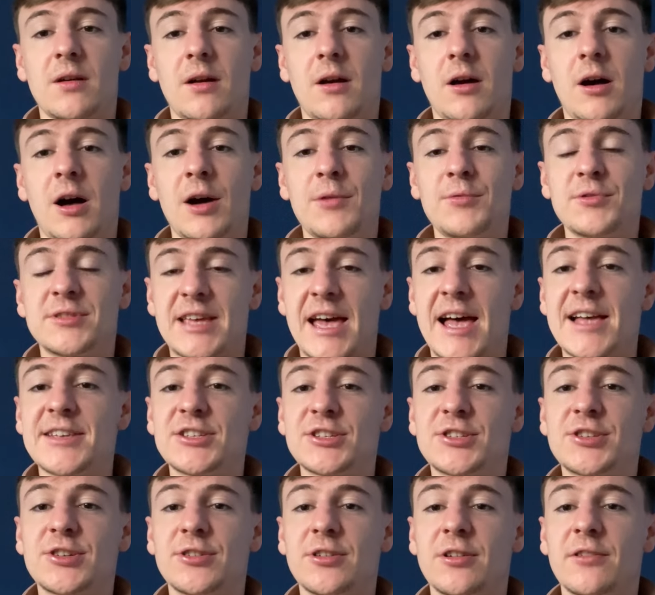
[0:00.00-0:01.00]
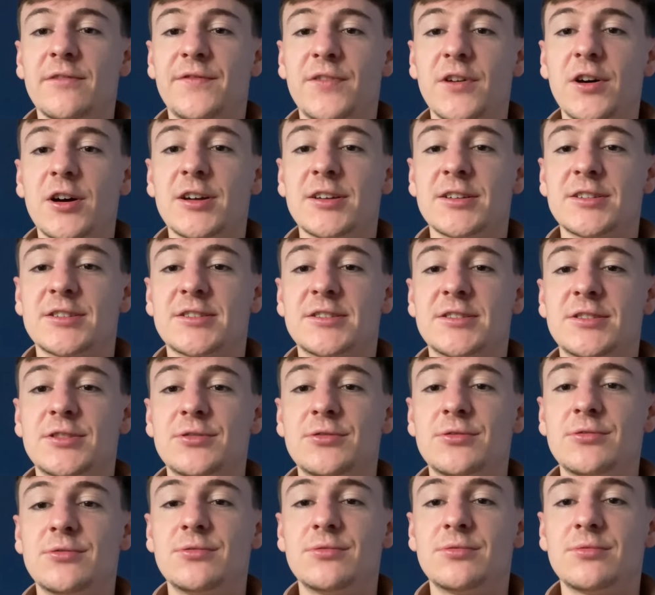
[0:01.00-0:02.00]
I was hesitant at first
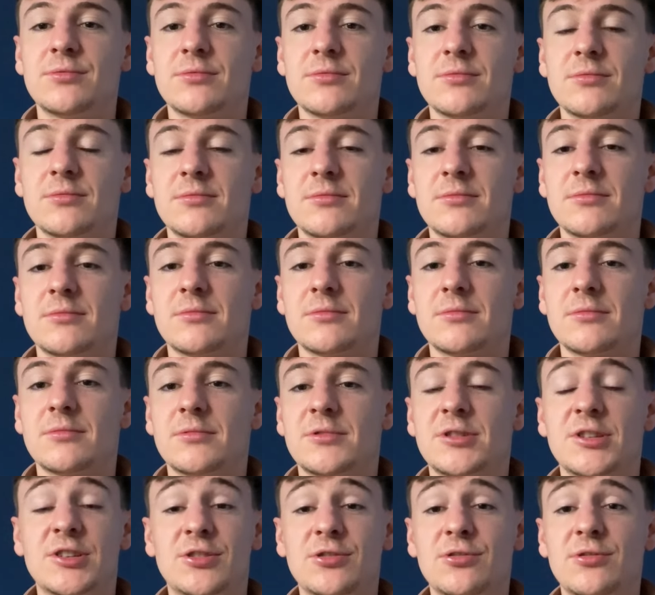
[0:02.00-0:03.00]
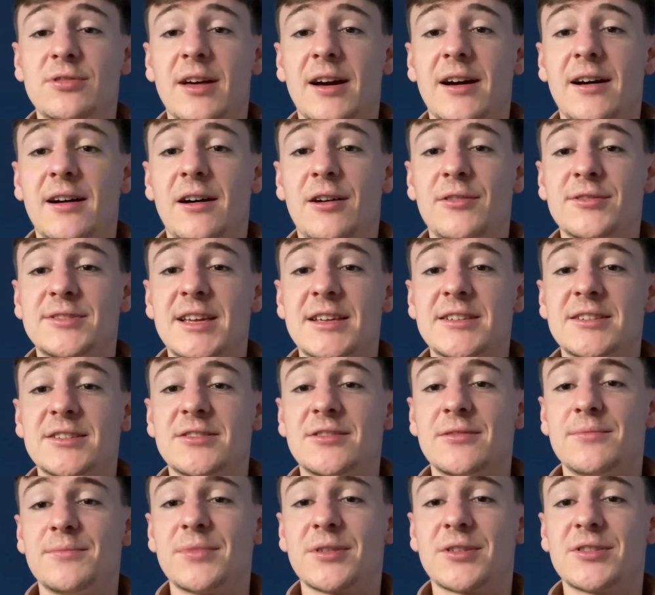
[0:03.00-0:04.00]
to to do that. I was
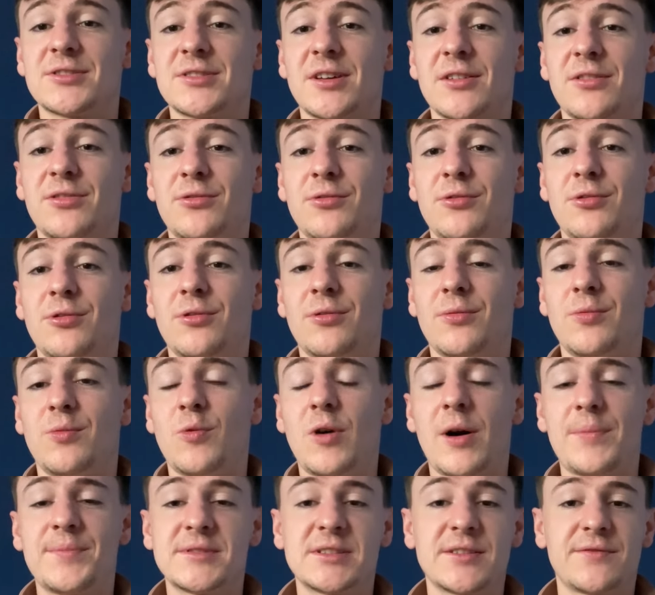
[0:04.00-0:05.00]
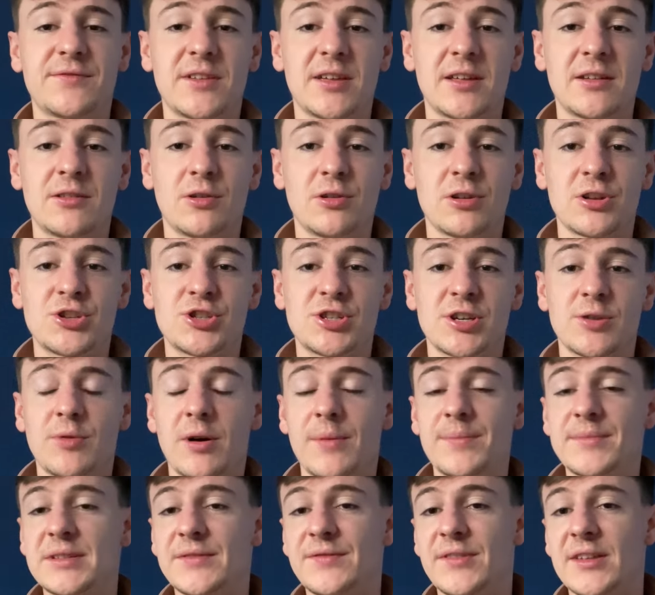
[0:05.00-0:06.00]
hesitant because I thought, what happens if they're not legit? What
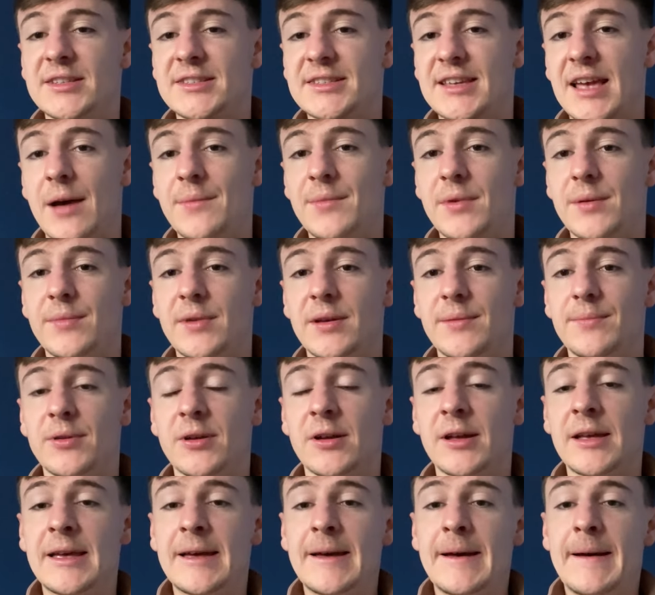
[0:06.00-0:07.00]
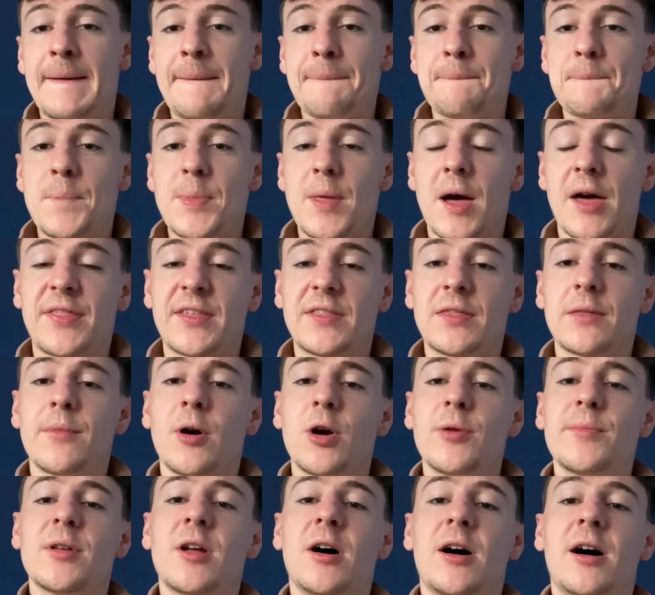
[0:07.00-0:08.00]
happens if they're scamming me? But I think the
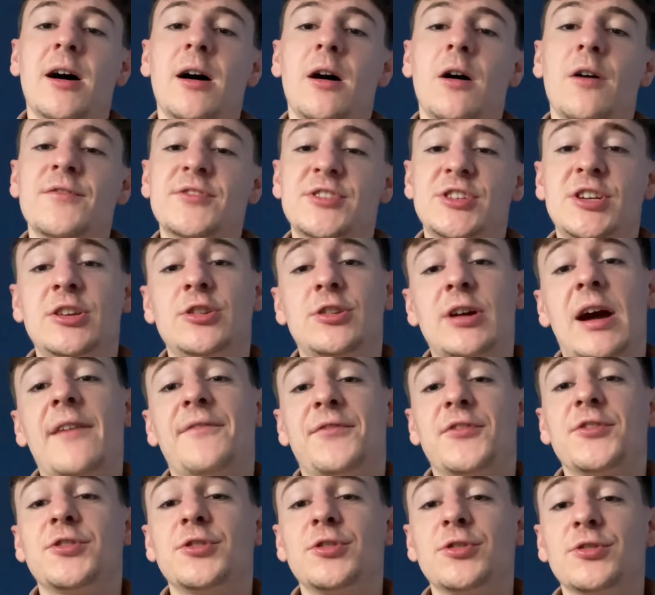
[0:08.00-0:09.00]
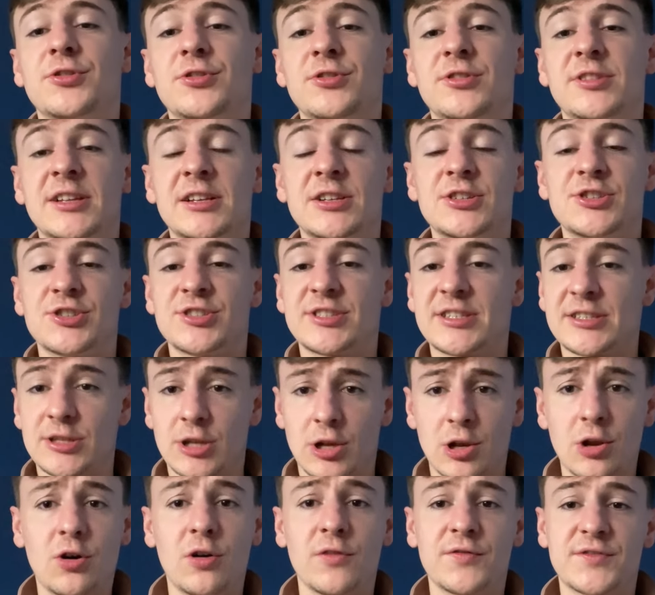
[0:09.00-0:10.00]
moment, uh, obviously, you have to do your due diligence. There's a
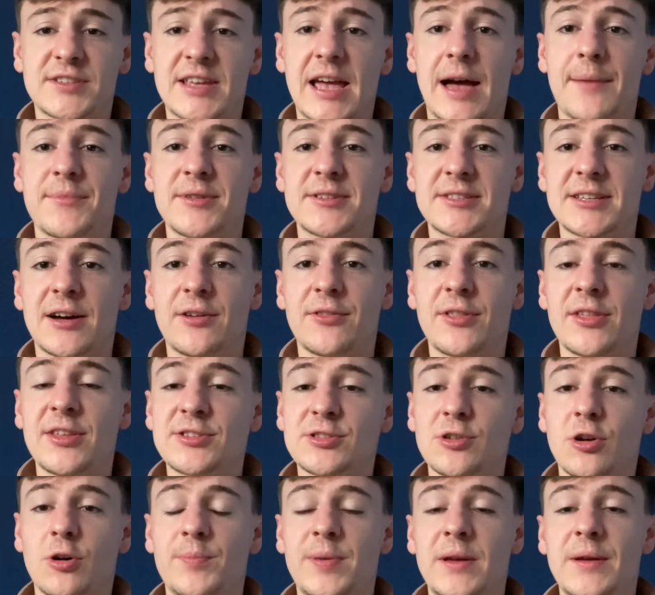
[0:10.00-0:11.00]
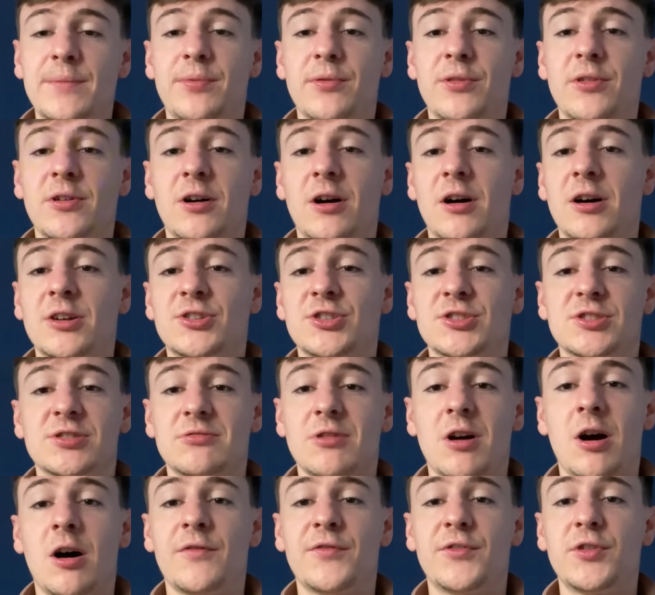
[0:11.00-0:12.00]
lot of scammers out there. There's a lot of people that are just
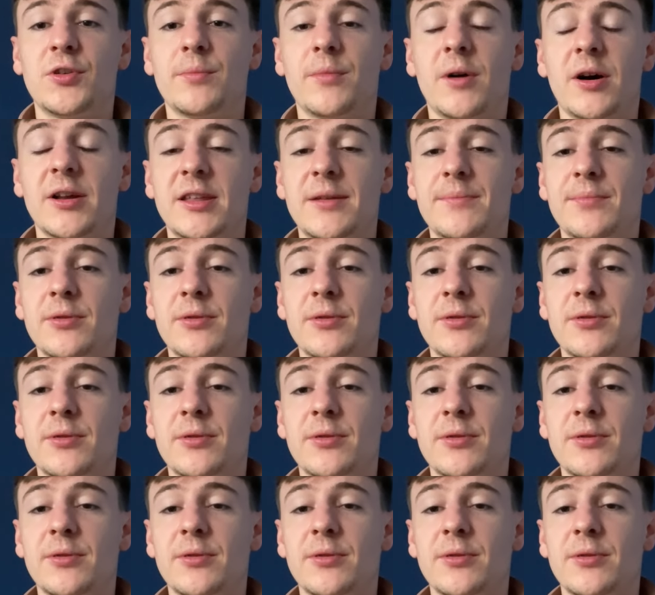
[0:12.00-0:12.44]
after your money.